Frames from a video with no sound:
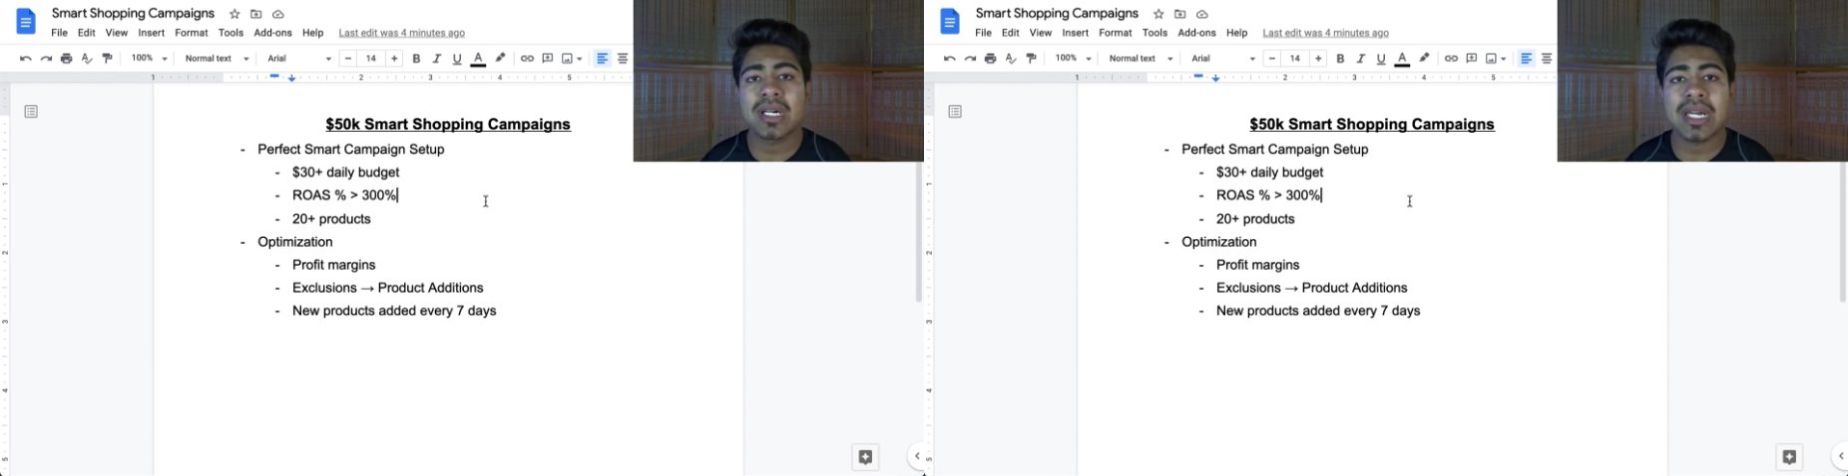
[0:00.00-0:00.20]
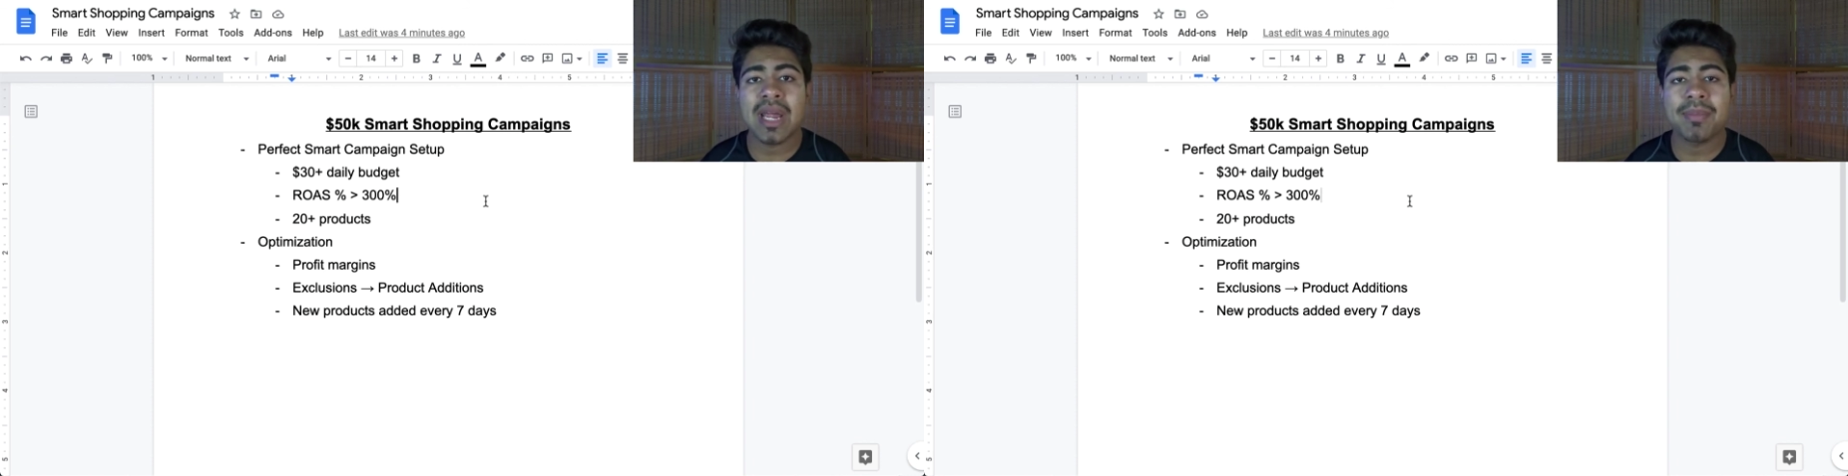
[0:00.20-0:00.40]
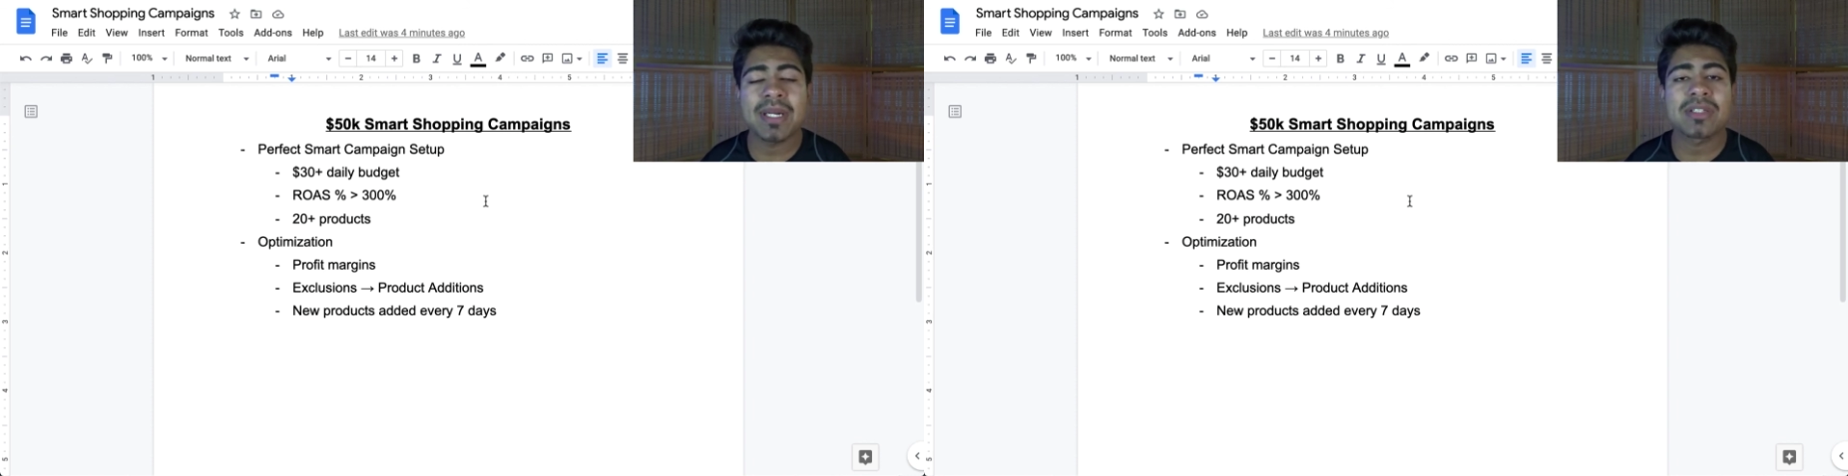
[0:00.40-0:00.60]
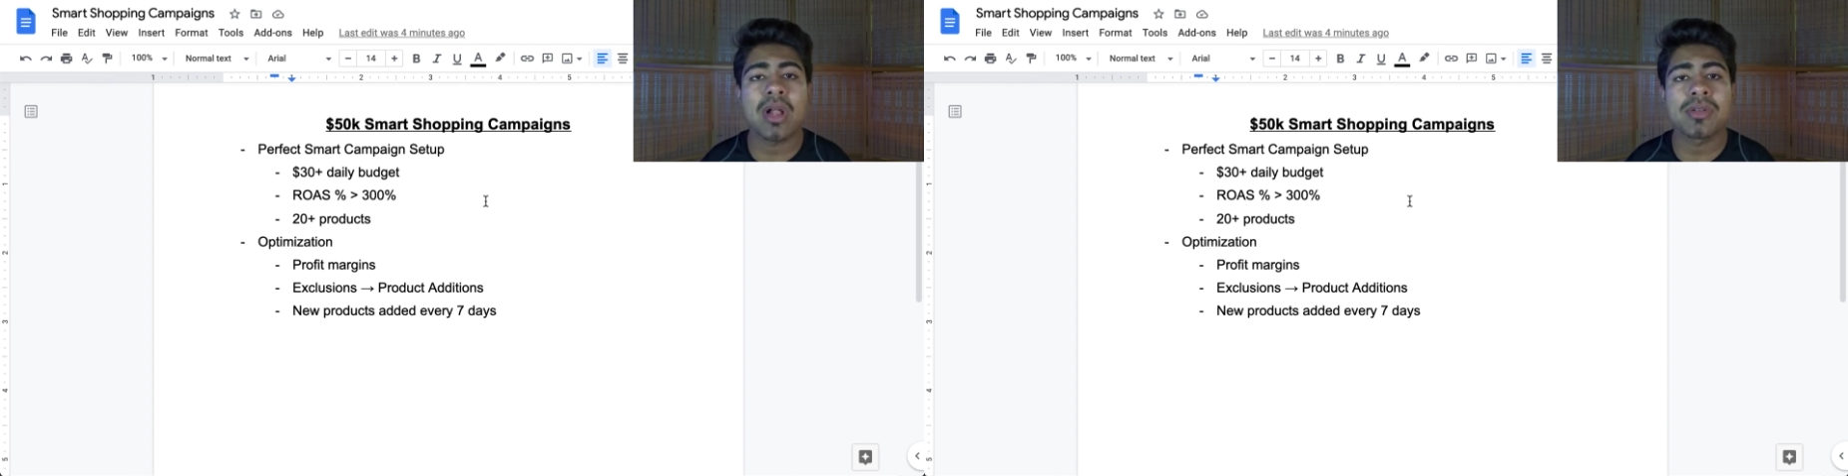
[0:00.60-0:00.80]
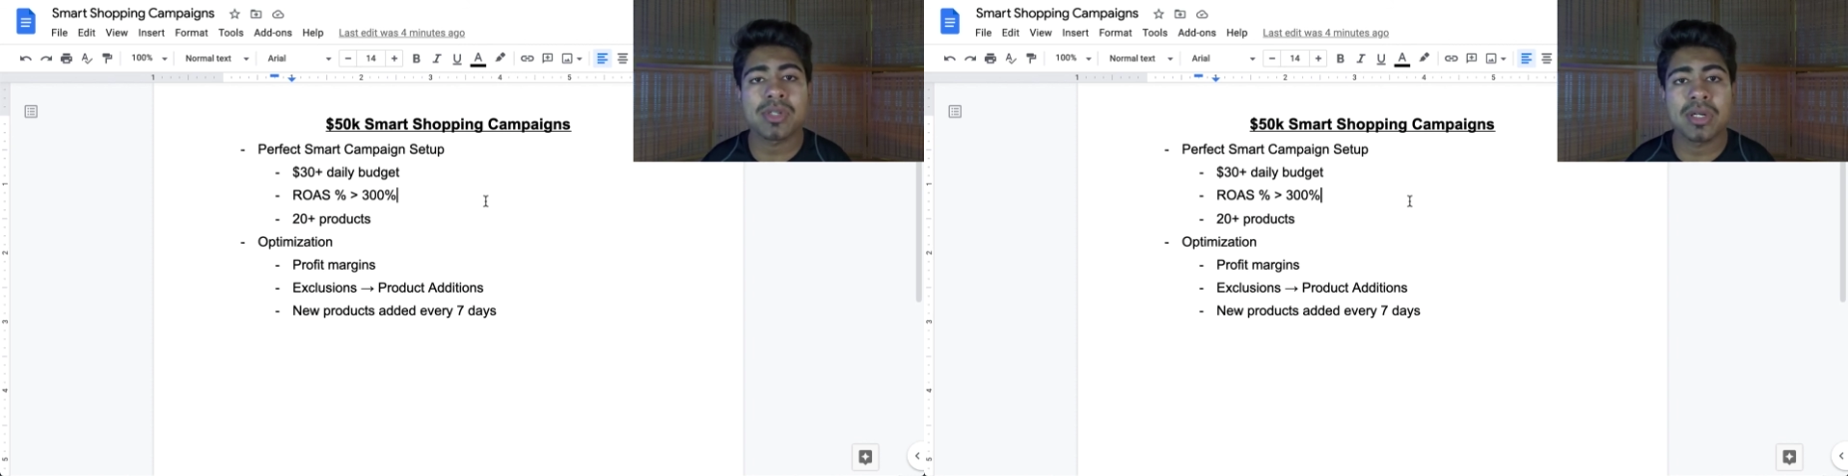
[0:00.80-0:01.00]
campaign is
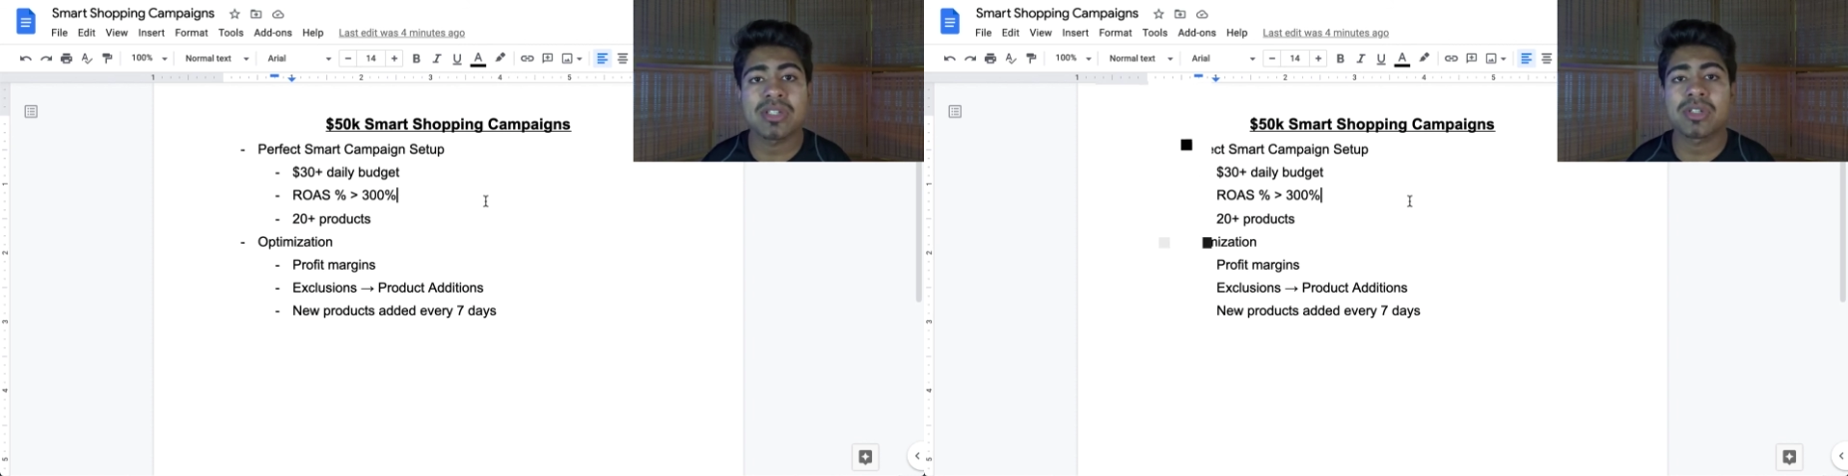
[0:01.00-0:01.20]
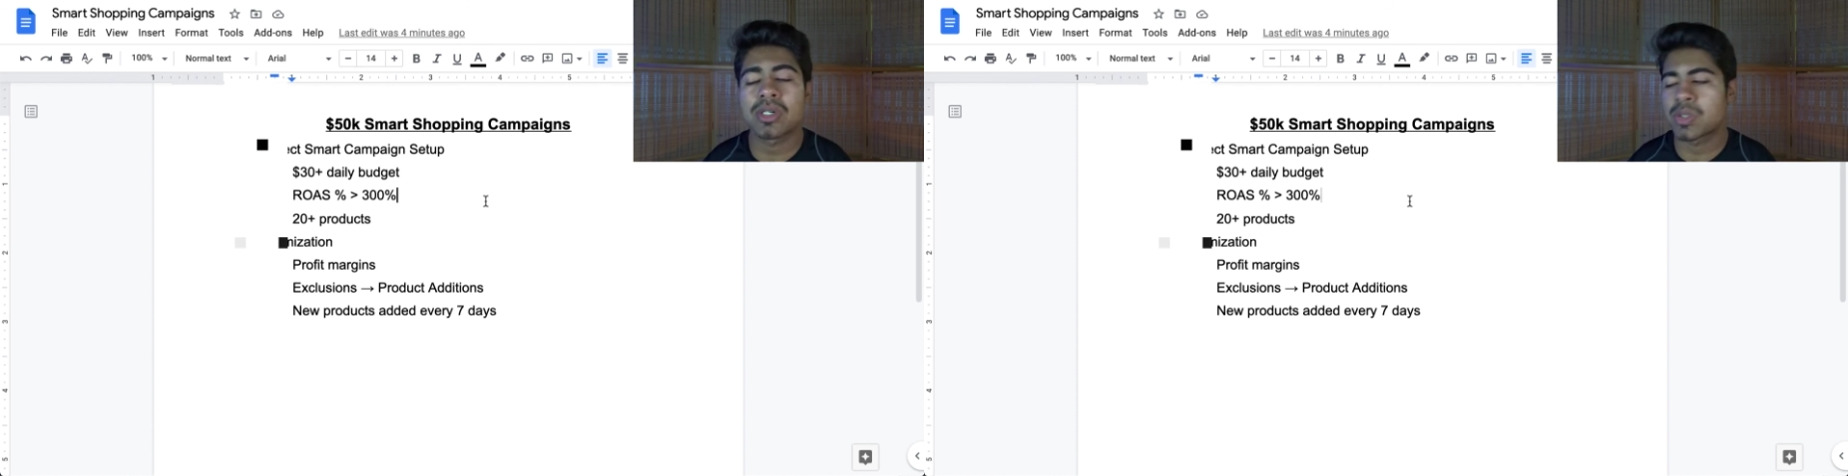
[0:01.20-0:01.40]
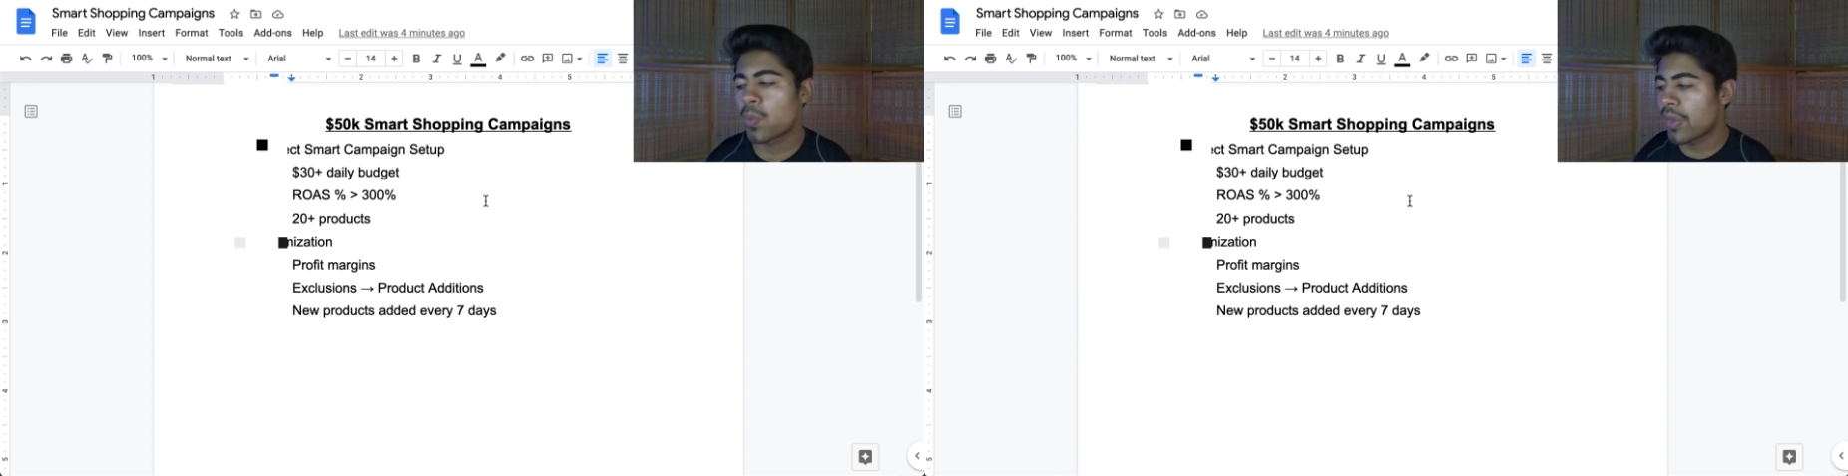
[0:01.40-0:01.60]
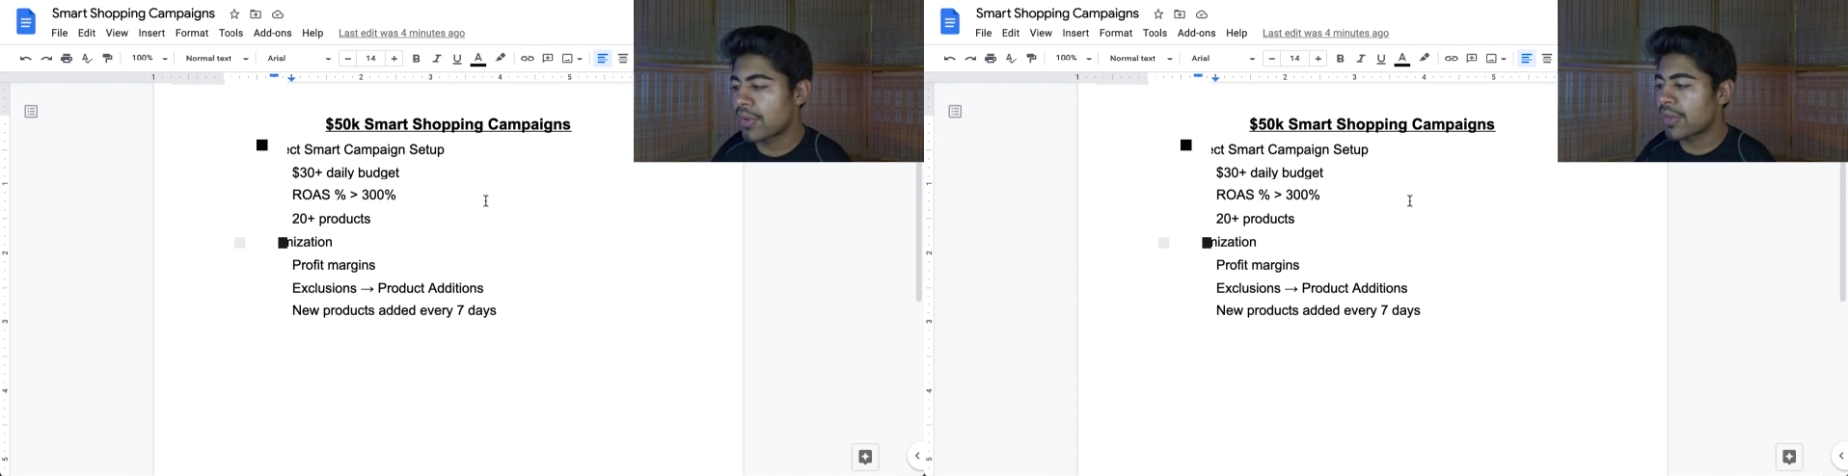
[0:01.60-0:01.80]
also going to start to wither.